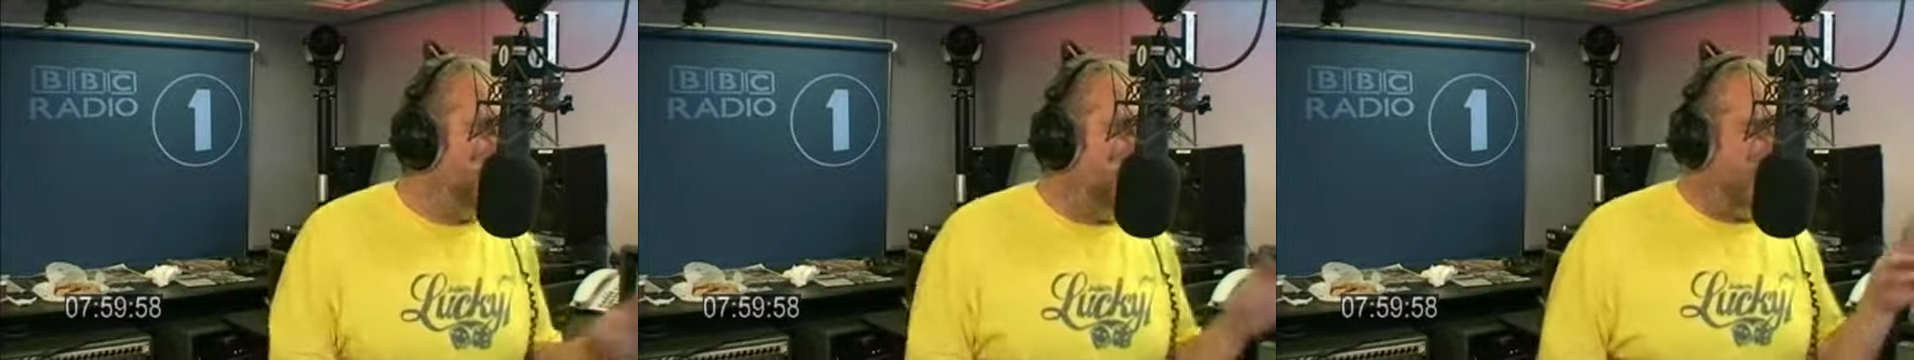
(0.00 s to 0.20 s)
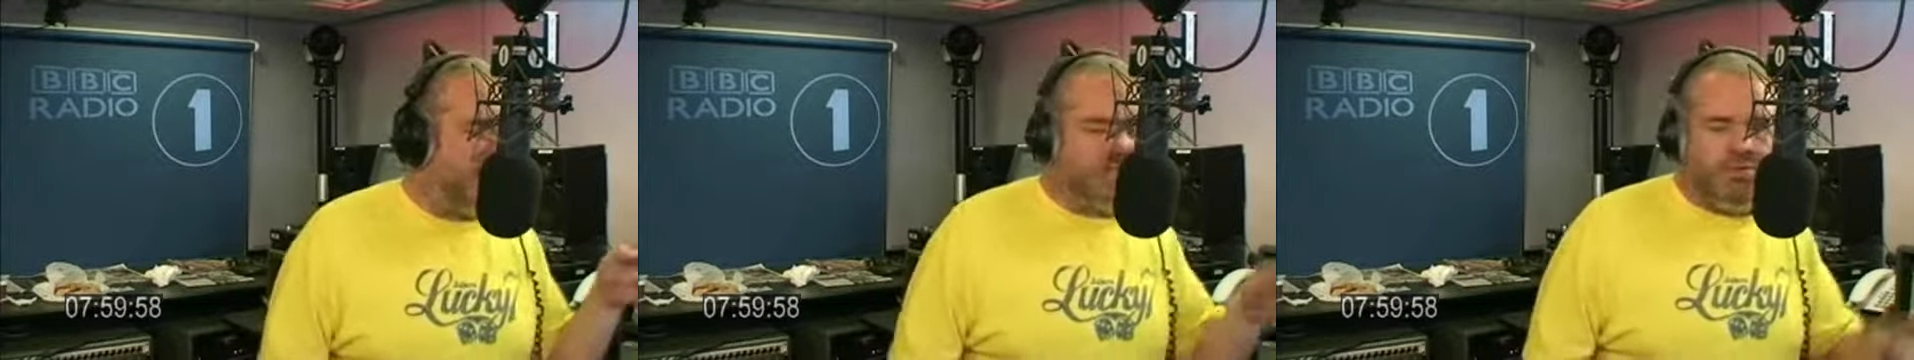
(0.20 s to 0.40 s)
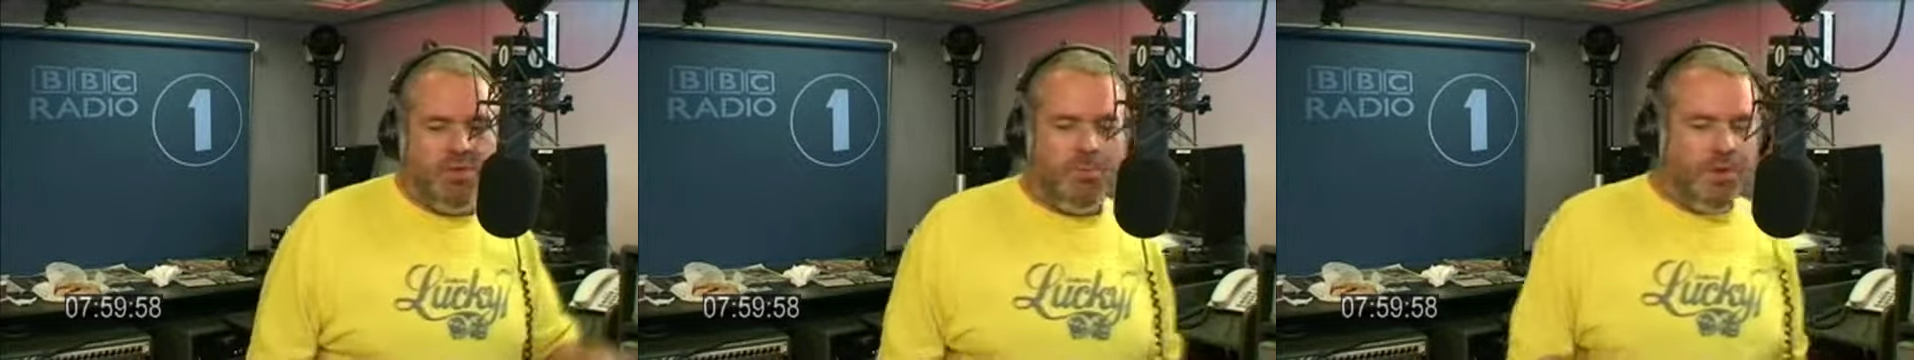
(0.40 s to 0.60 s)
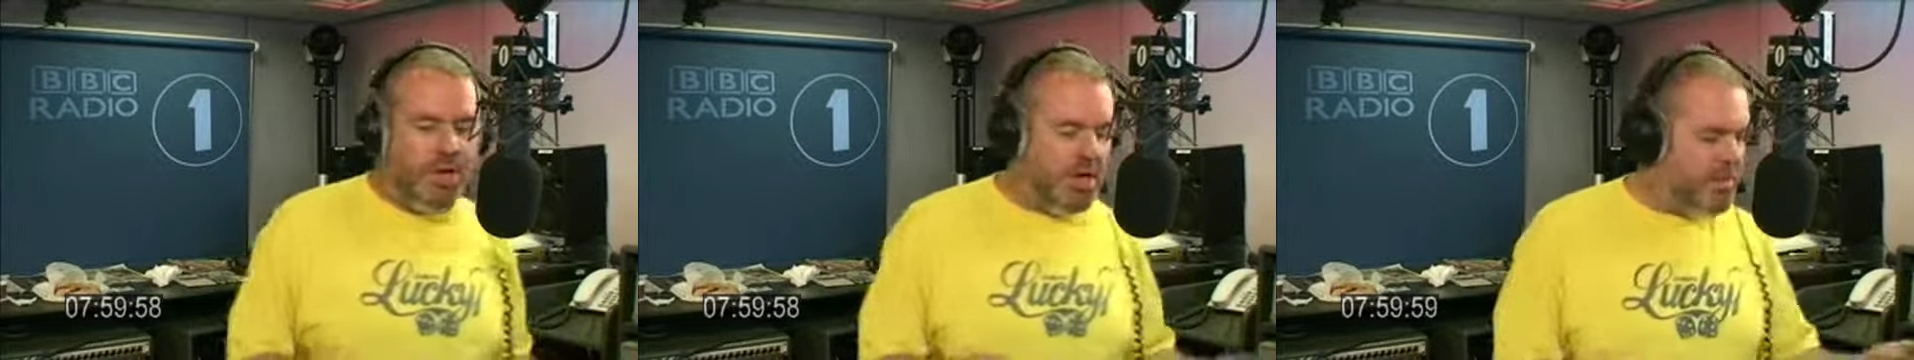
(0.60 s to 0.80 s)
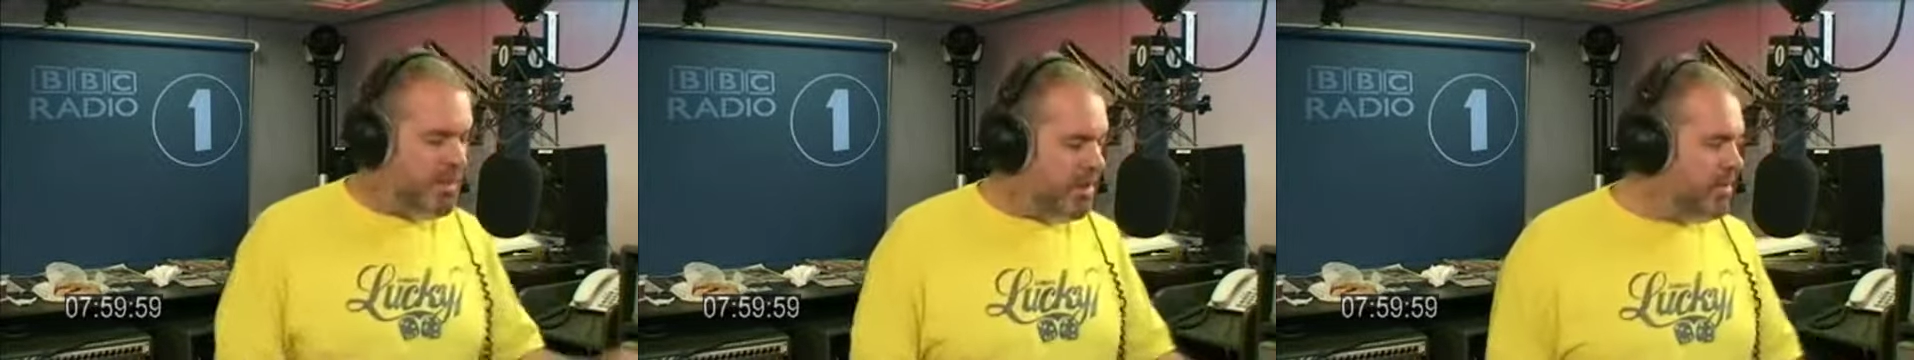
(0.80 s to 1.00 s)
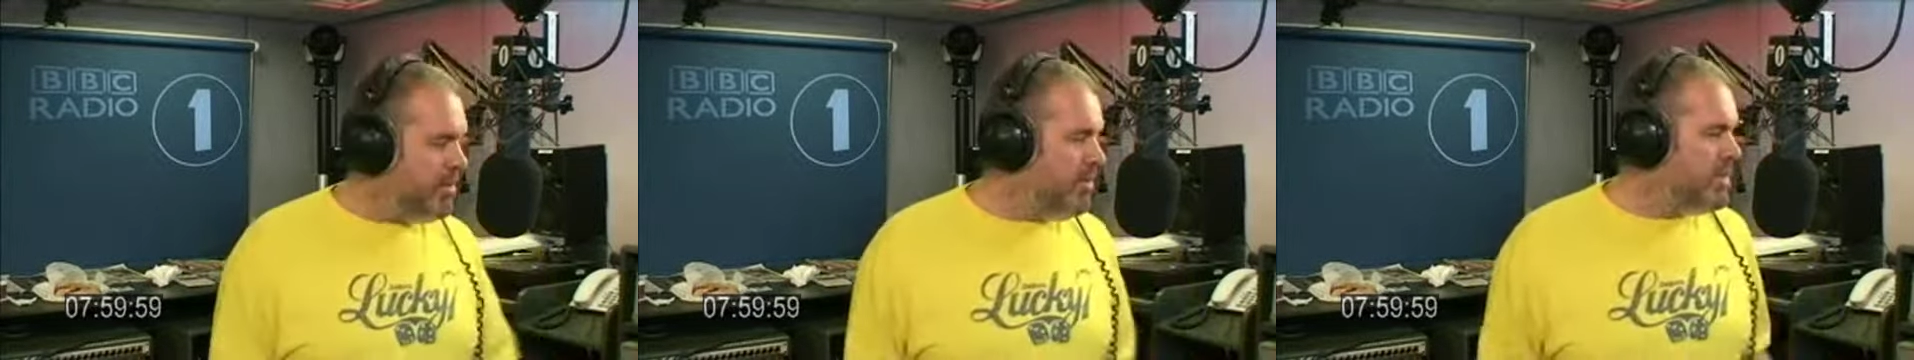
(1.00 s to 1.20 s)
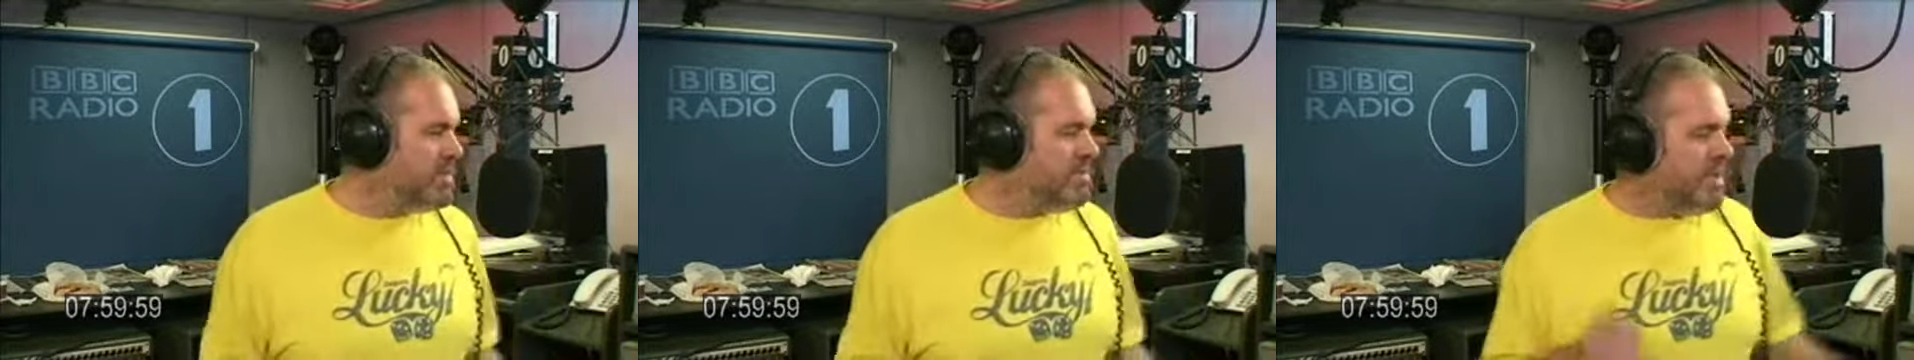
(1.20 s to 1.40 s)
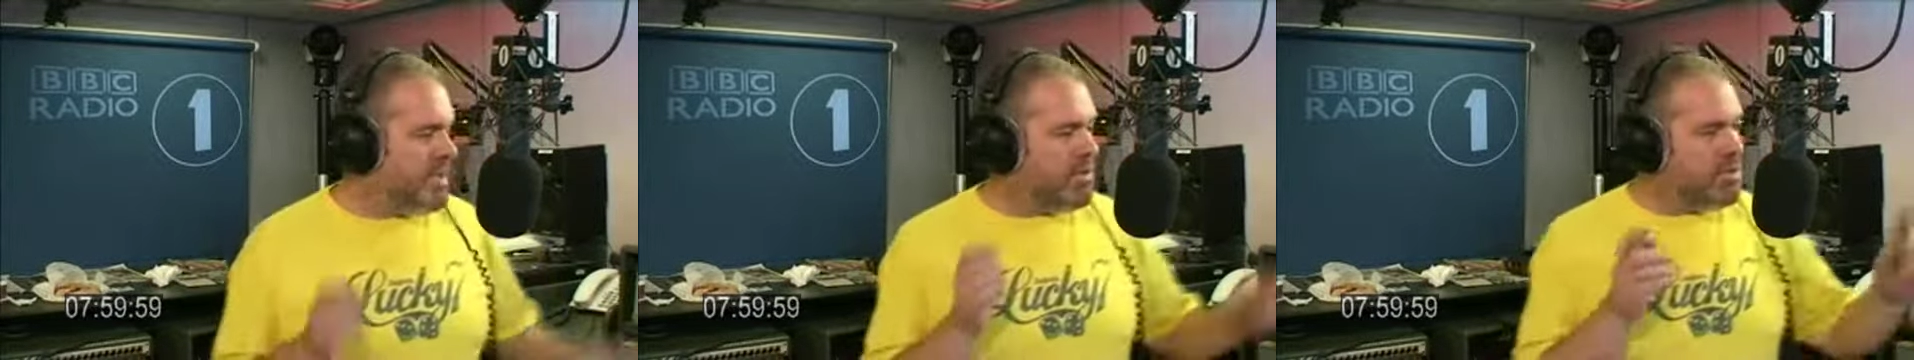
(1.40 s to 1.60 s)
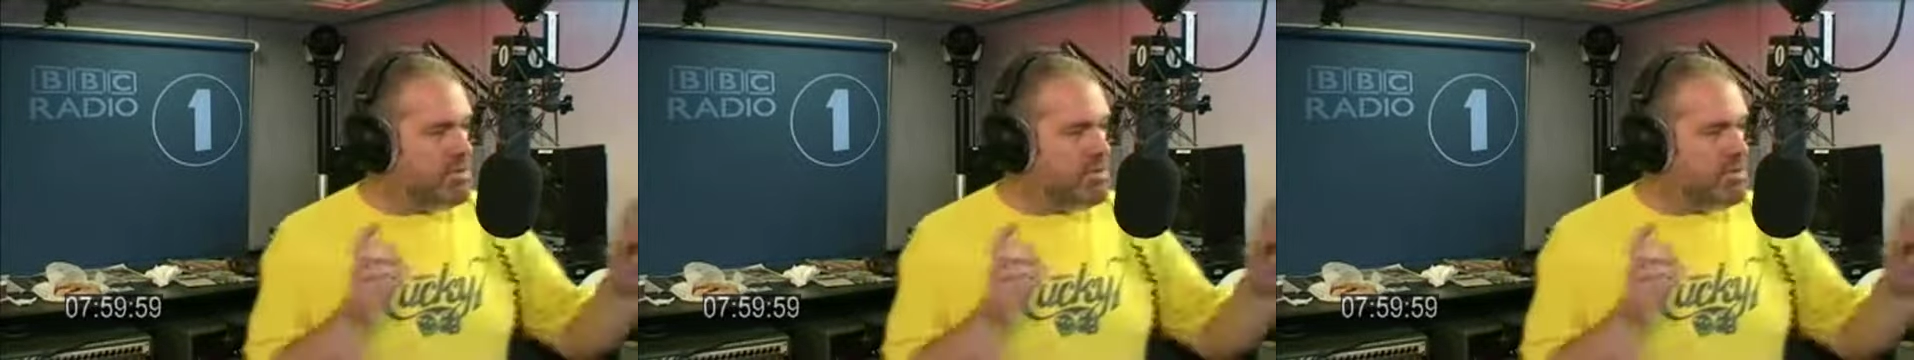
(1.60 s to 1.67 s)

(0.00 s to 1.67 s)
That's right, party people. It's Peter